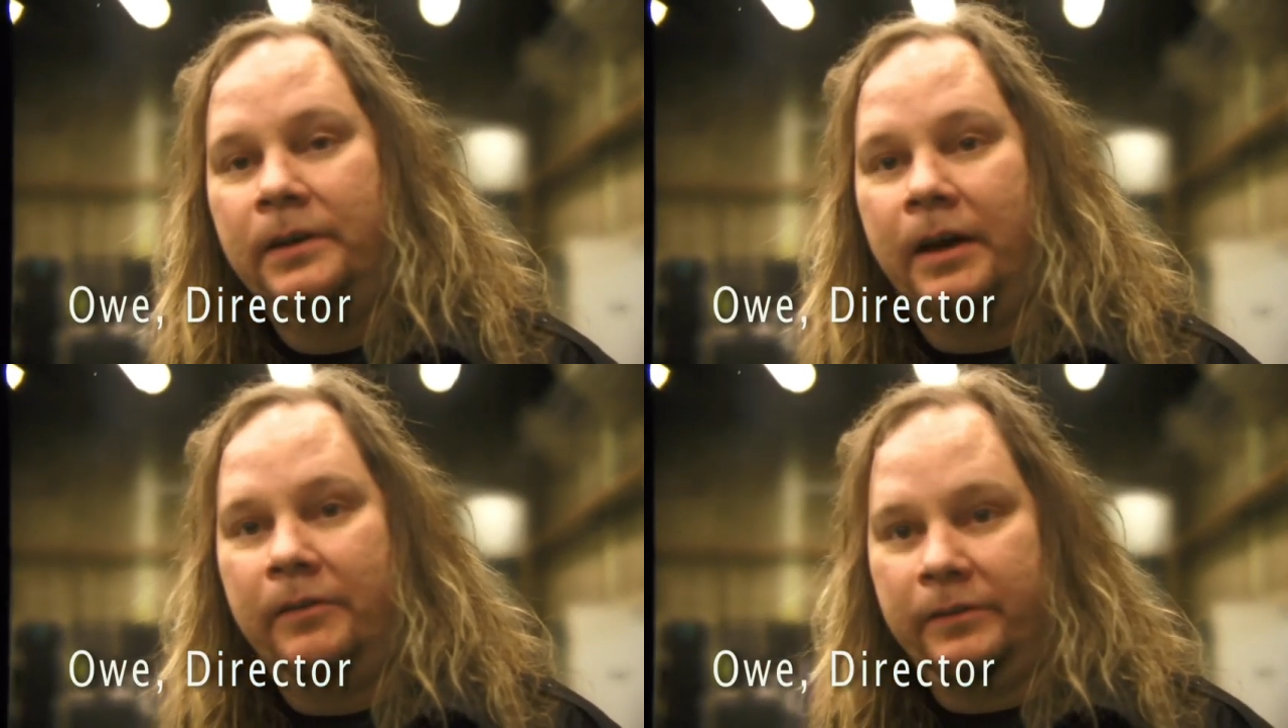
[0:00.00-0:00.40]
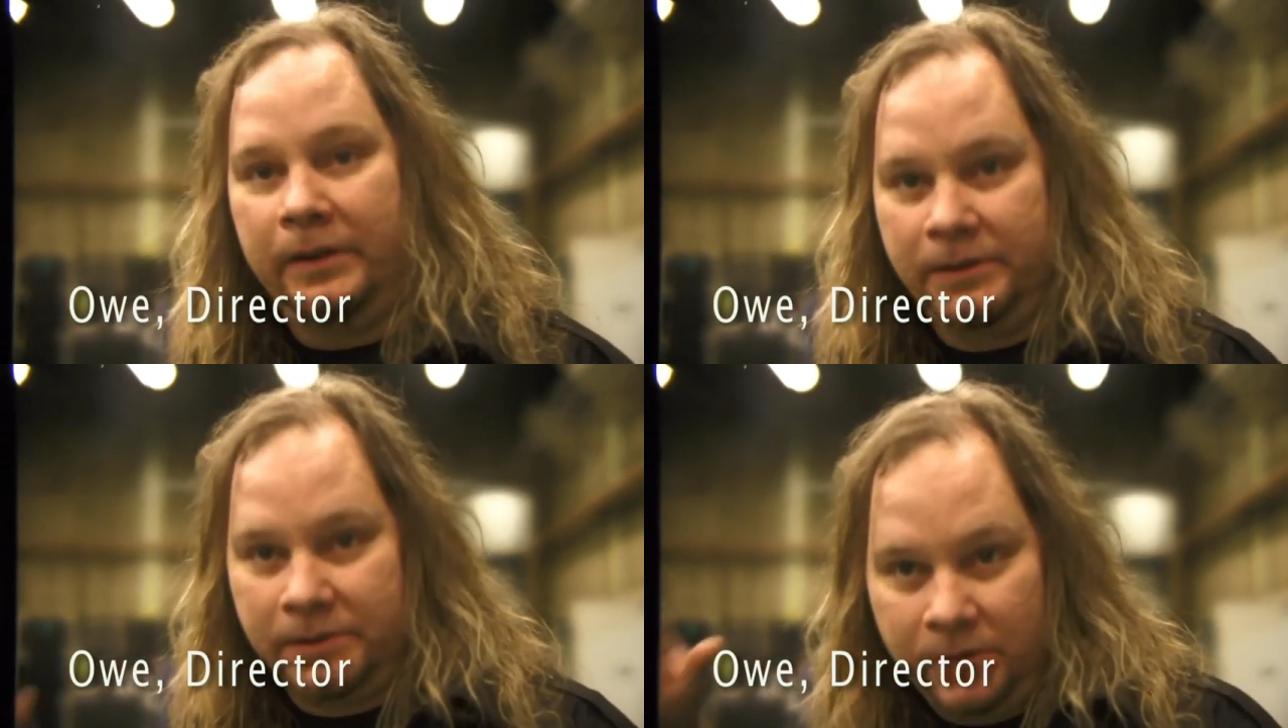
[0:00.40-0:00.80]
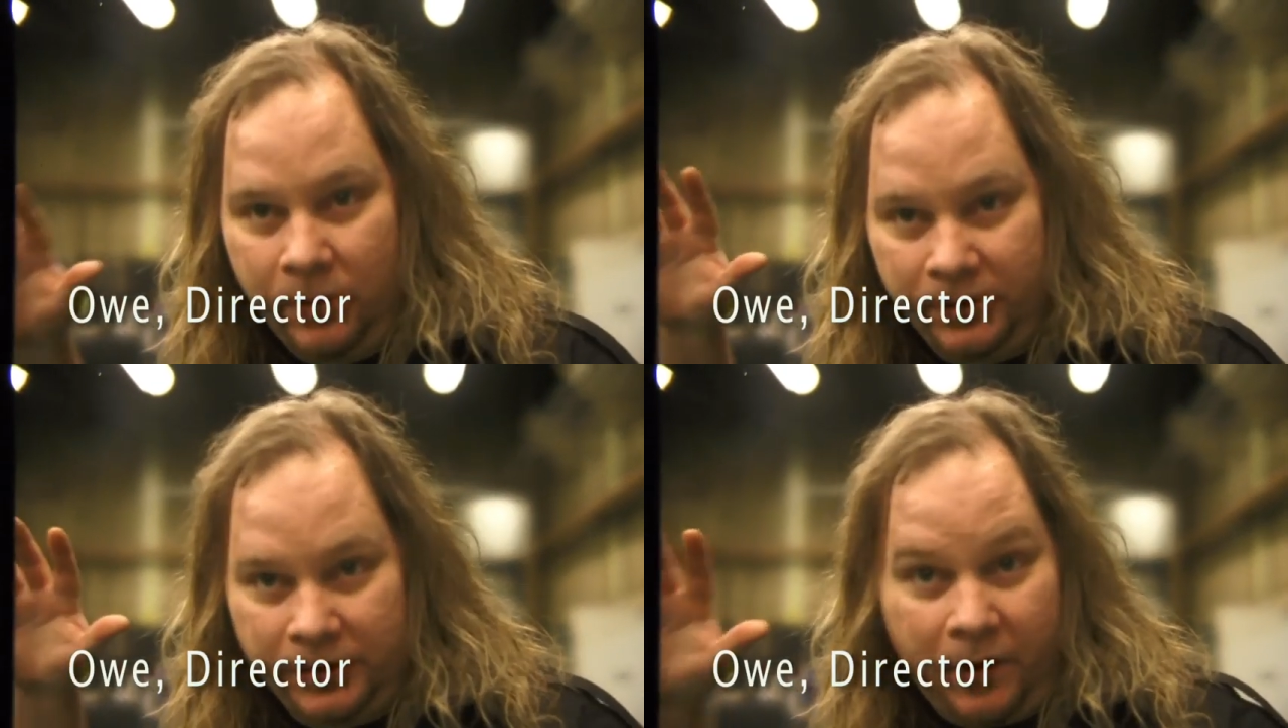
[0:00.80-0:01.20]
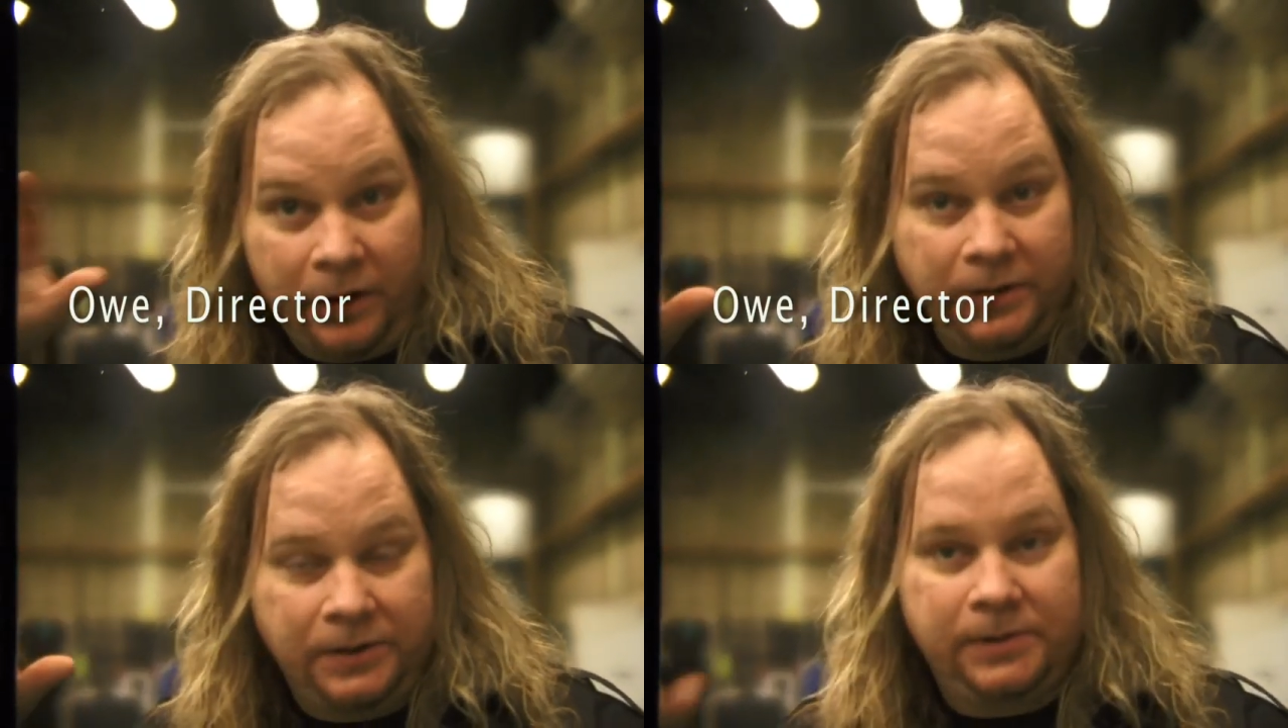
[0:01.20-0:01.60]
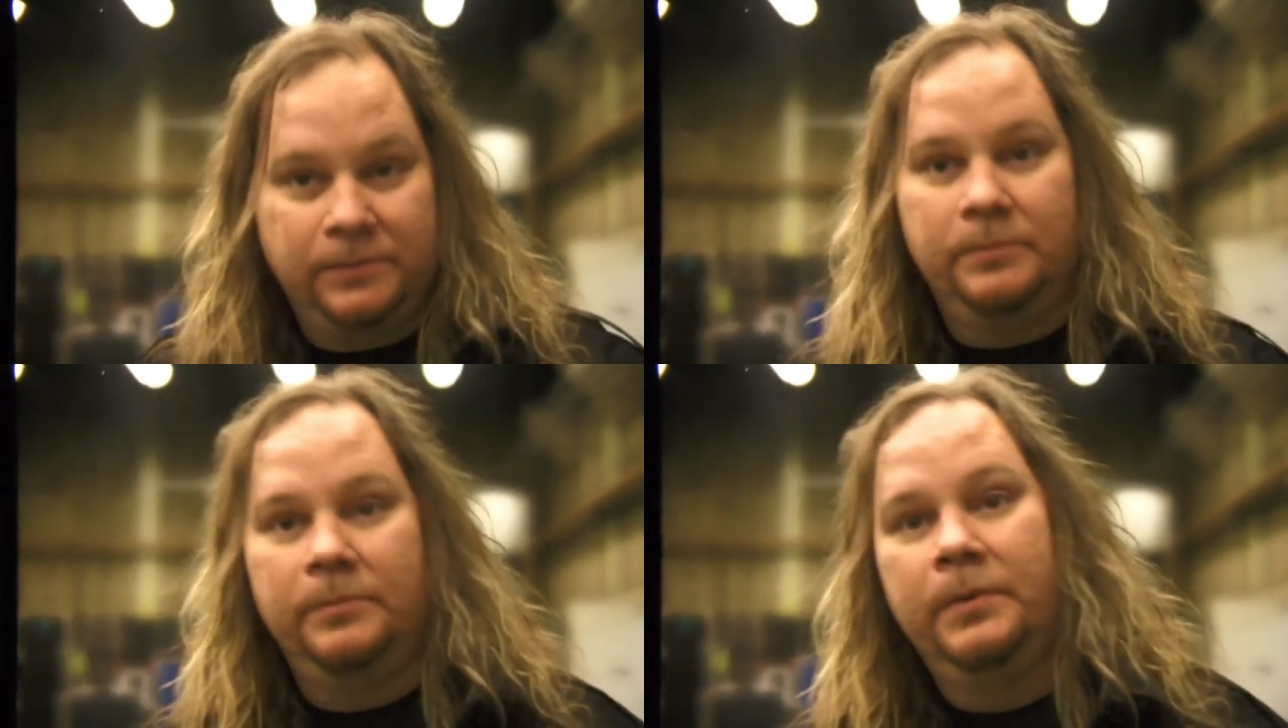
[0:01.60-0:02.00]
everything is going
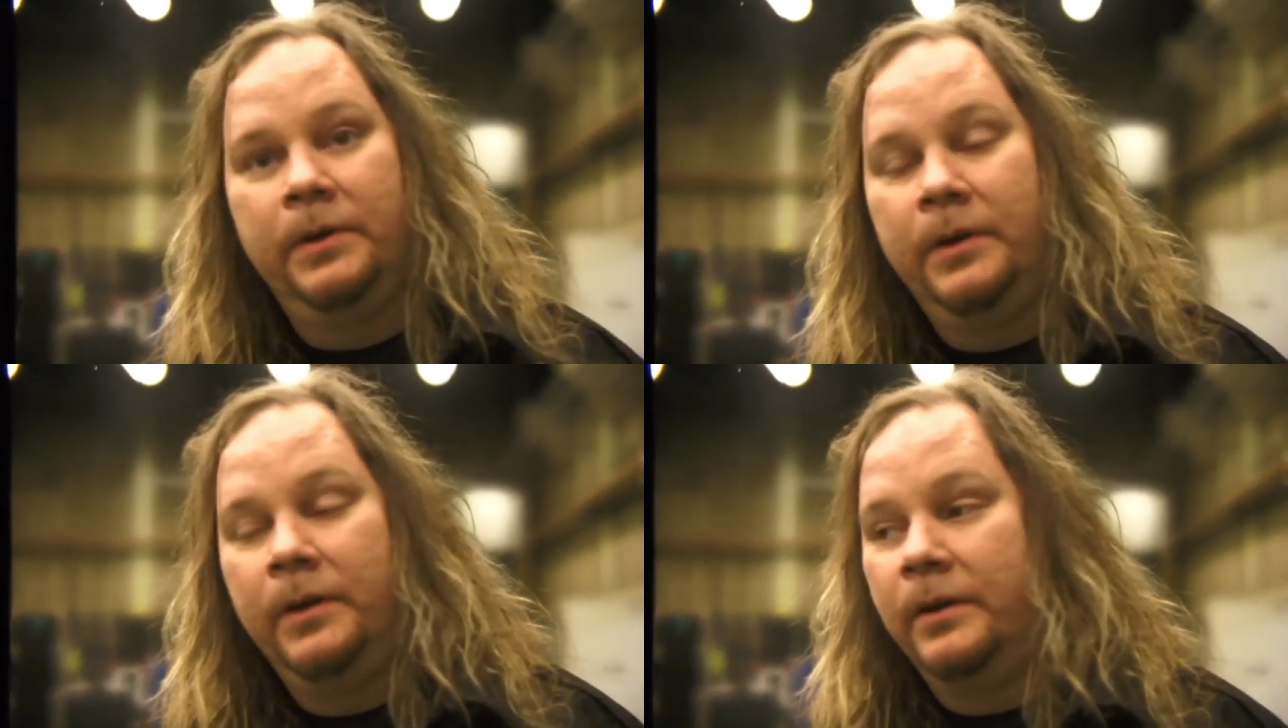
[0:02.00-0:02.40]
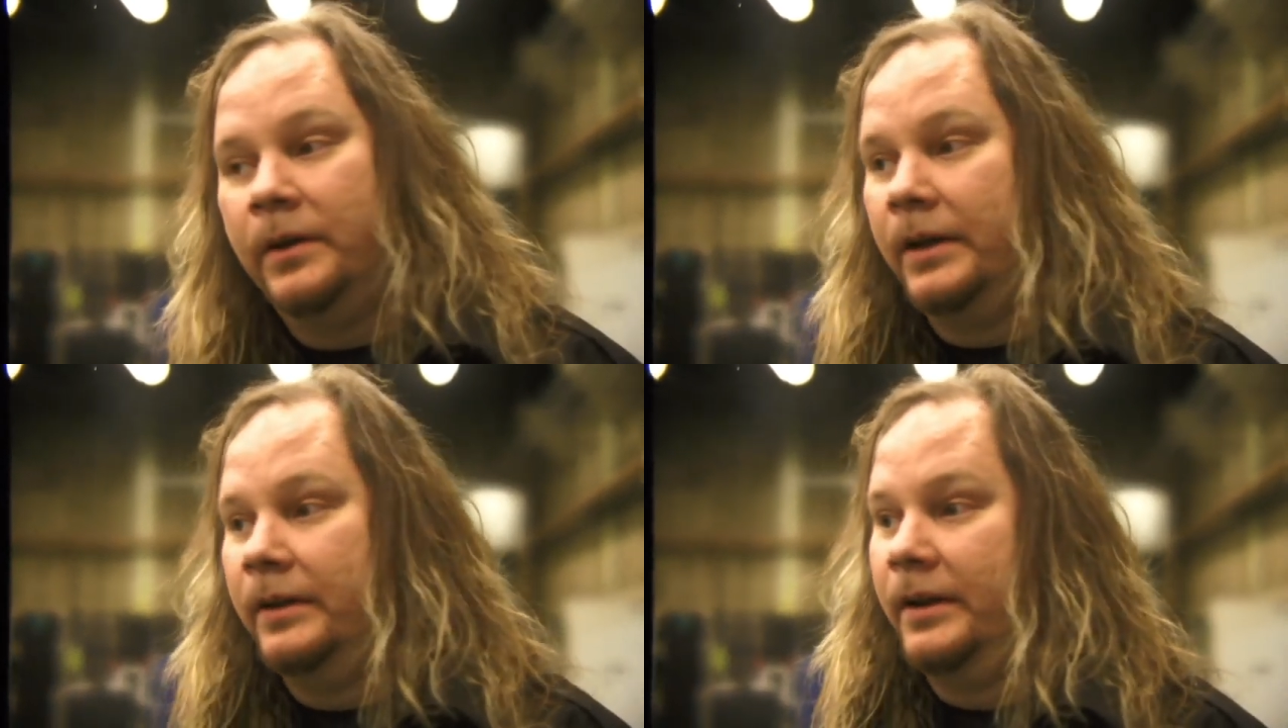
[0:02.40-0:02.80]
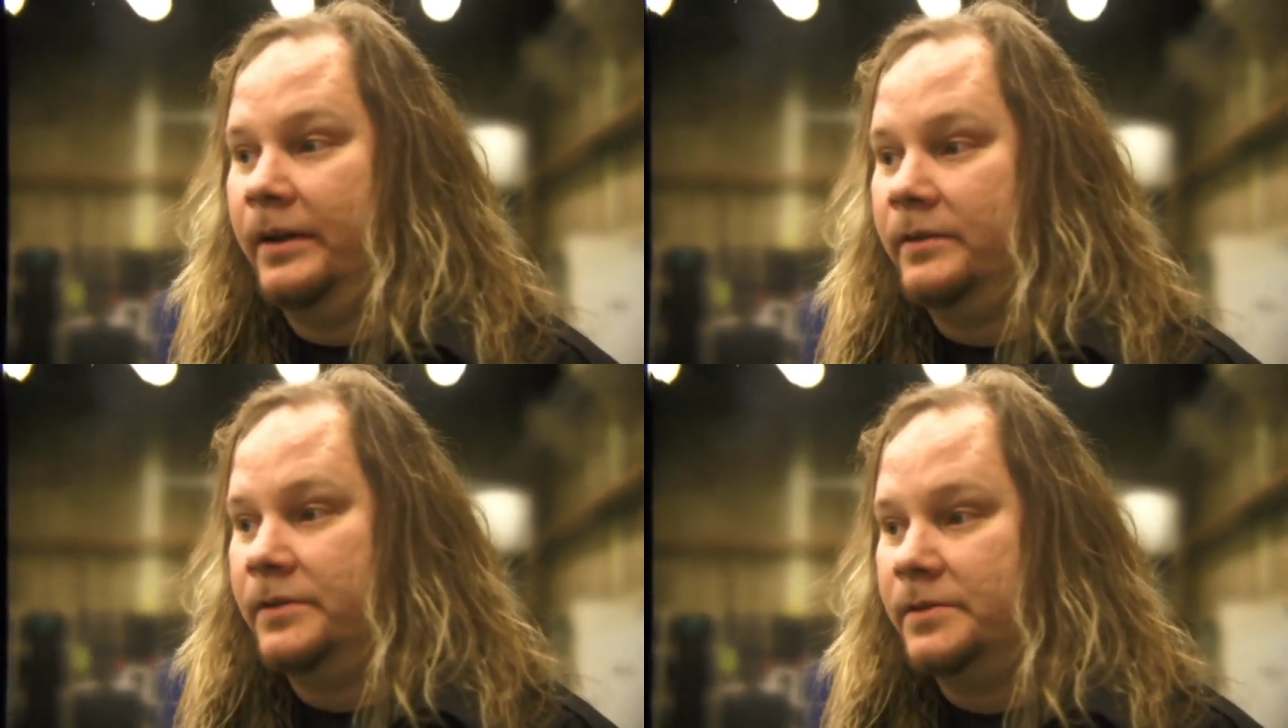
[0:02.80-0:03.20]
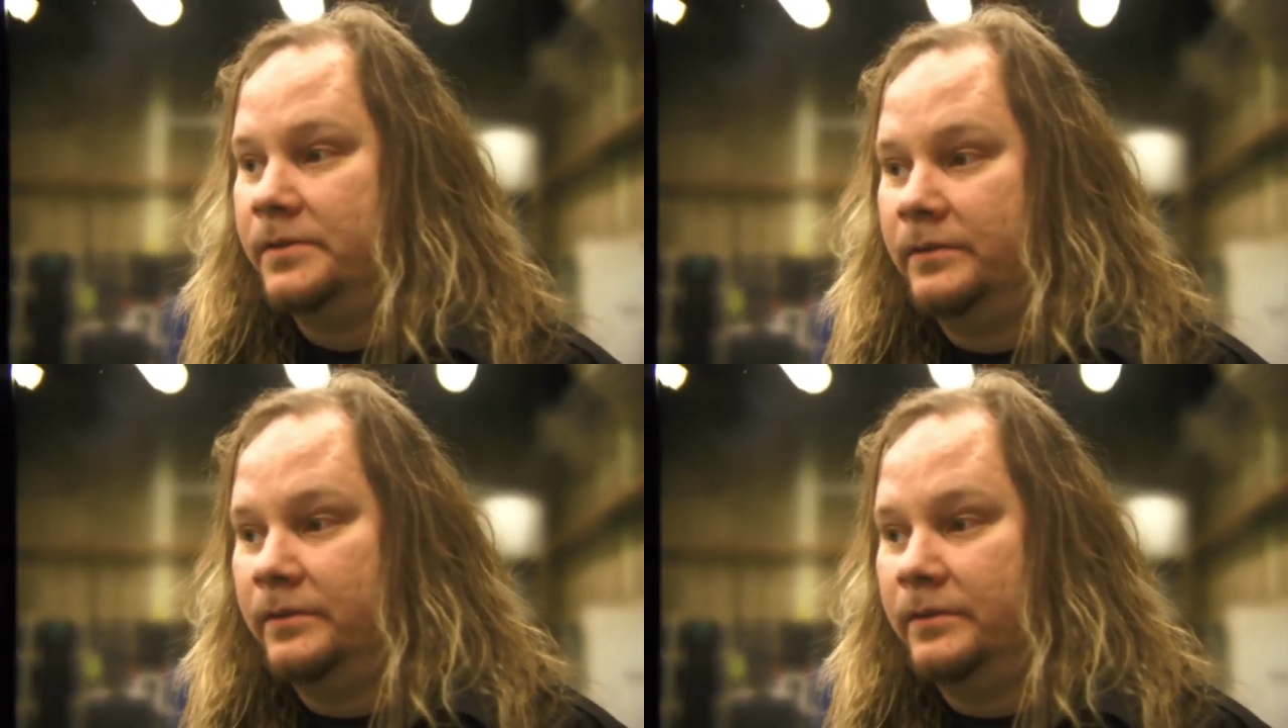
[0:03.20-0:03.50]
darkness. And Anette is